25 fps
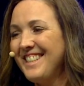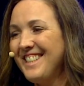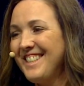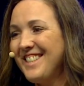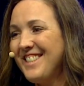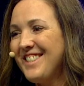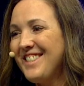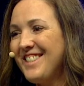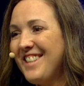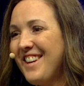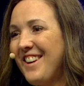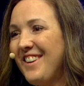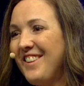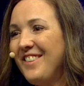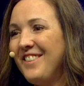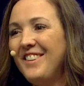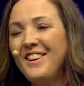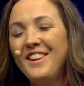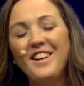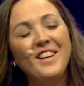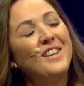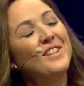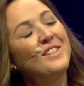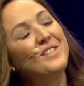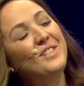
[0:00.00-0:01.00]
So
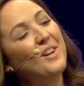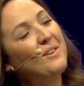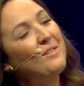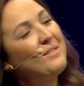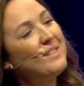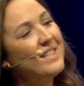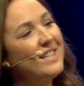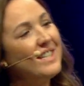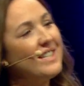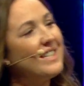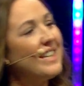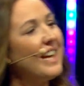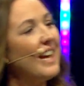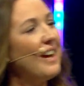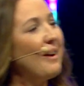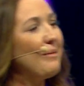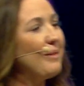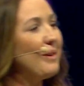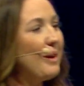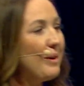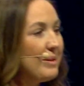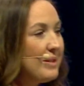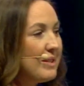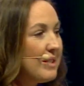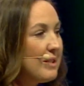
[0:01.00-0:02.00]
don't discount
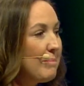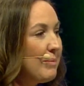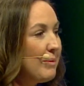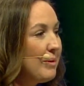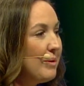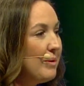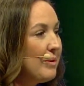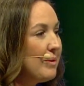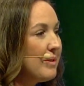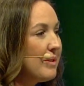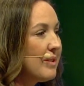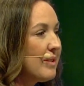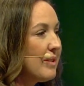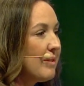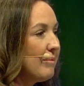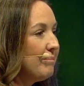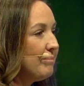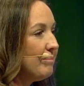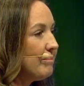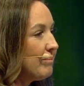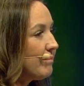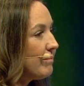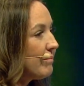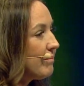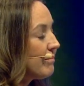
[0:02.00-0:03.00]
notice boards.
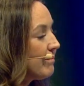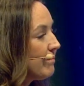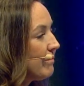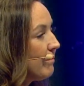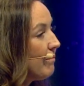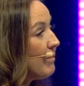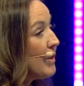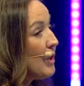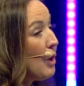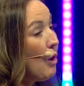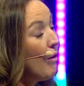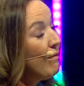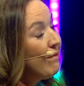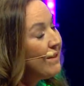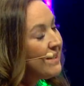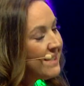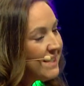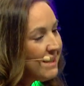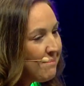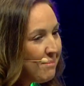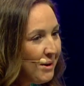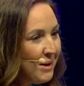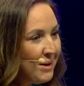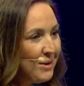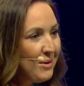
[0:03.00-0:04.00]

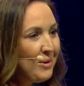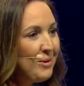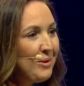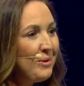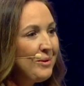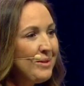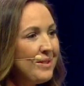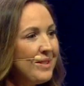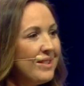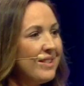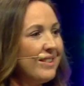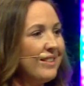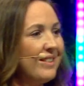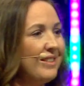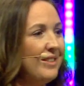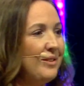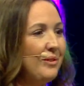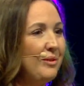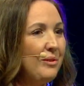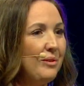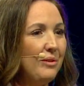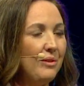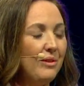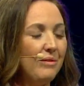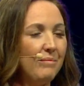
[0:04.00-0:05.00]
Obviously put
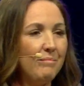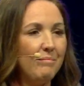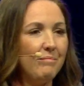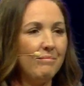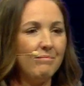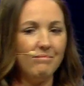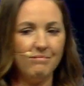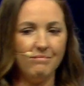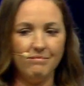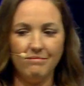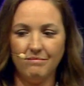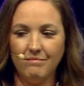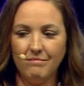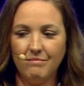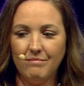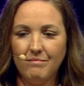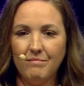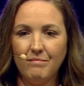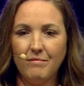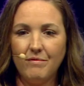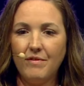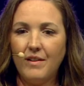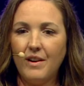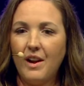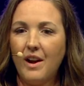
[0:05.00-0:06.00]
your
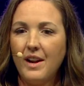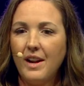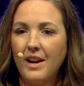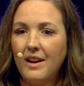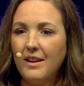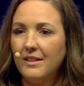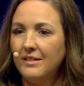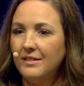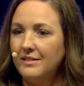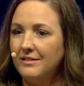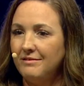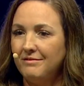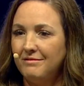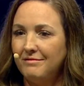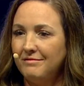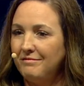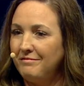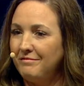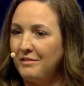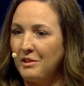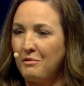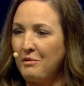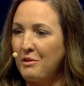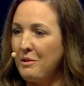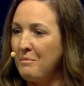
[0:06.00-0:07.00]
flyer,
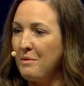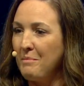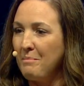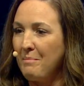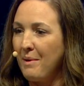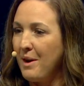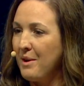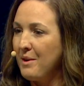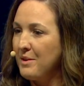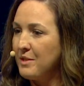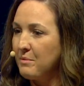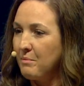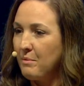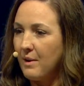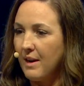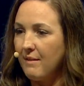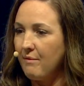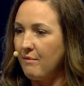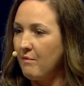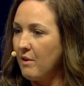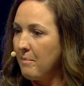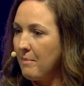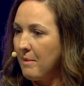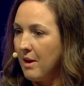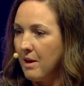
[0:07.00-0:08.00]
recruitment post,
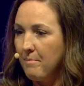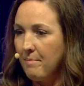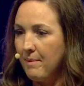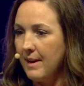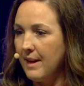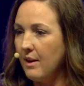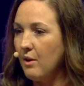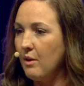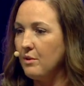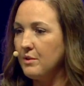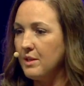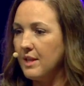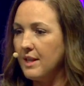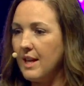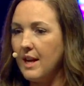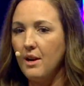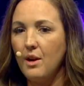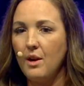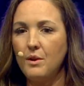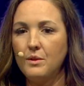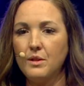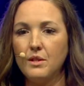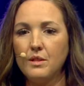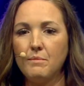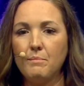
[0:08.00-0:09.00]
whatever it might be, onto that
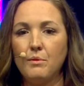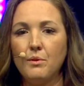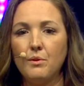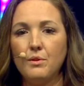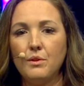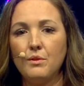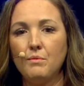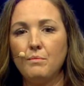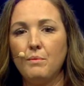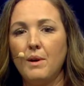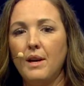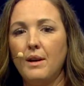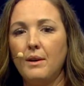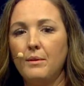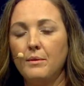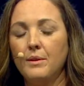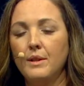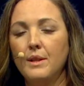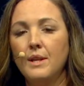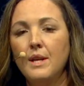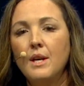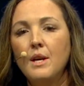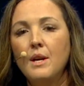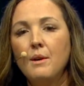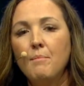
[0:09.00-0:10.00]
notice board as well.
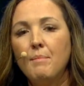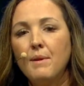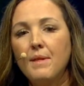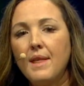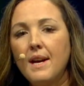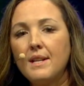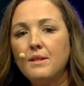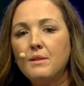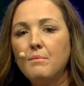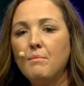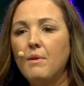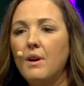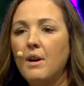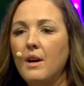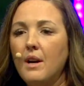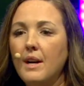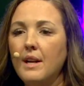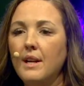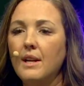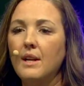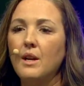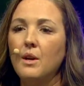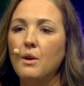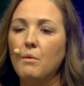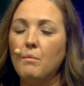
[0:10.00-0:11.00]
But that's
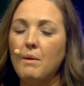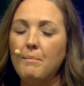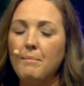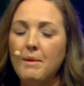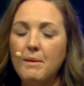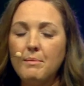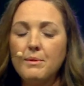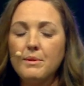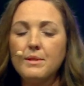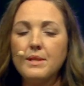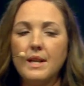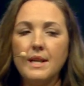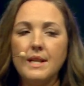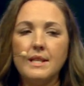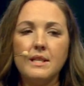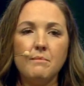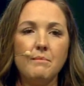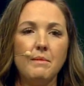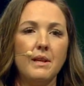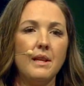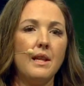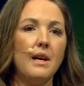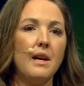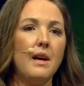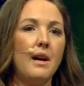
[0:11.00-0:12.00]
why when people say to
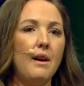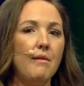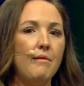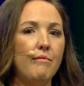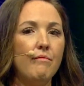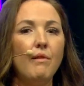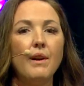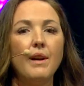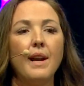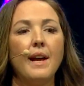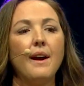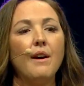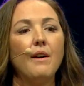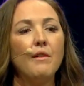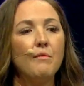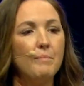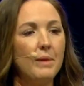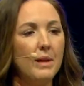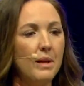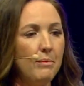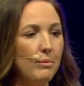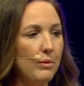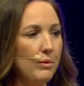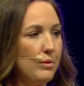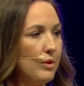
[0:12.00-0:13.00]
me that I've run out of
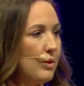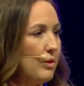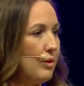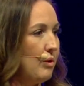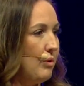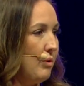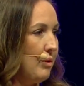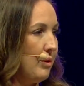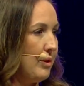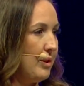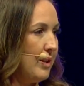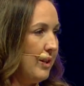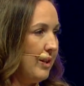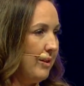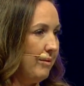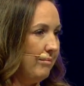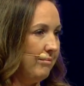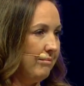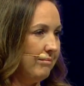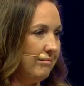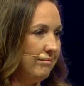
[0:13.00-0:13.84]
people to talk to,